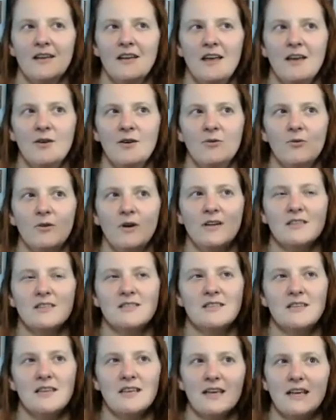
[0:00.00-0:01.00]
it
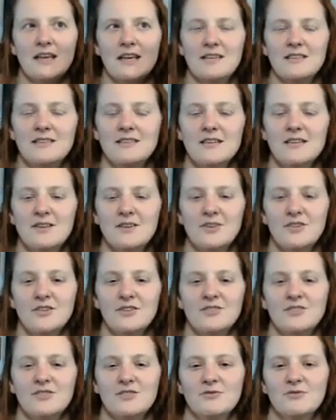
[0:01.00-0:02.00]
was easier
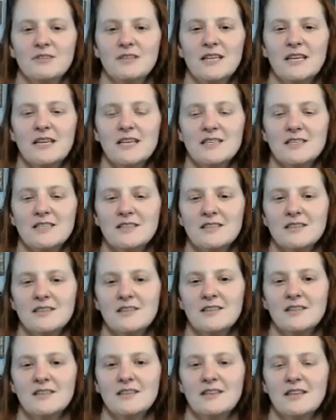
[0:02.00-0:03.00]
to release
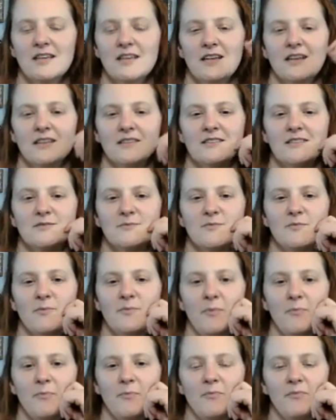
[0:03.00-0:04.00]
this
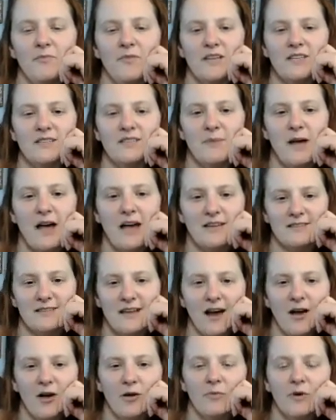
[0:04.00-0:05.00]
past
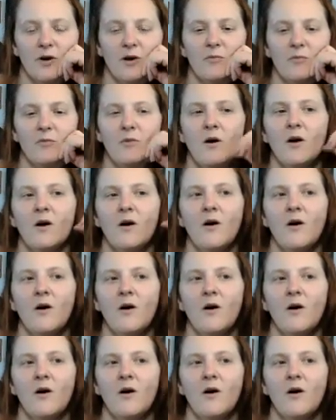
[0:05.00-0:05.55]
album